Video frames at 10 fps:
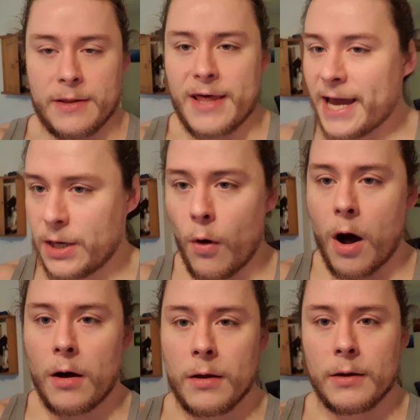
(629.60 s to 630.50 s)
thank you
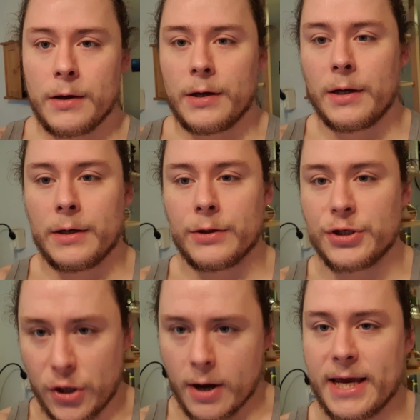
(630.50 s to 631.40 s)
all. The
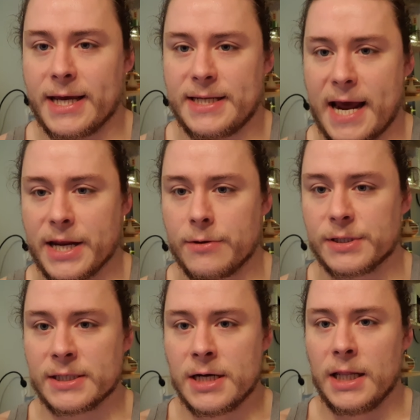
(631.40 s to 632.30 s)
journey
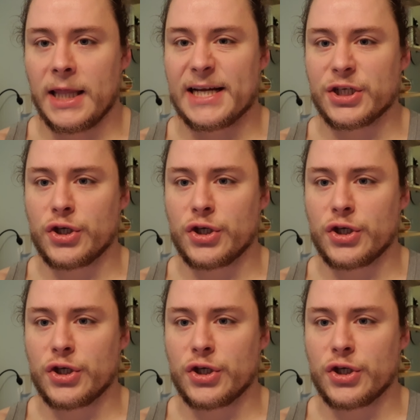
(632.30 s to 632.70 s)
continues. Let's